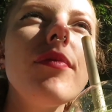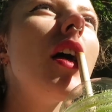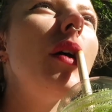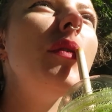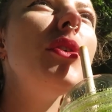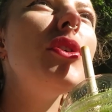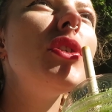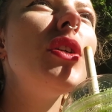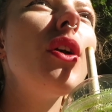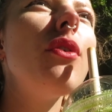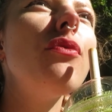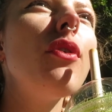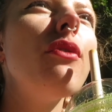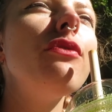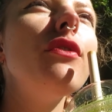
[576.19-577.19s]
I would usually go
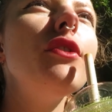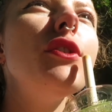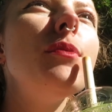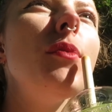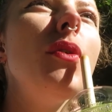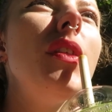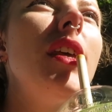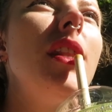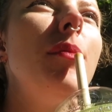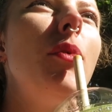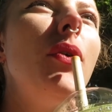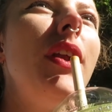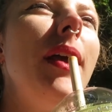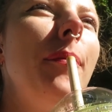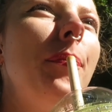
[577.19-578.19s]
for a fruit smoothie in the
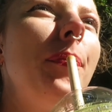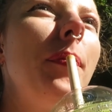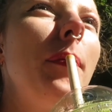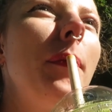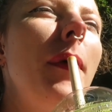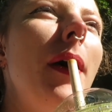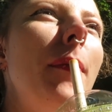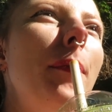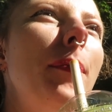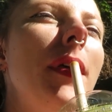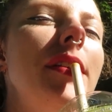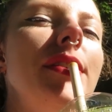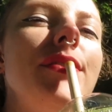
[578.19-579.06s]
morning, but I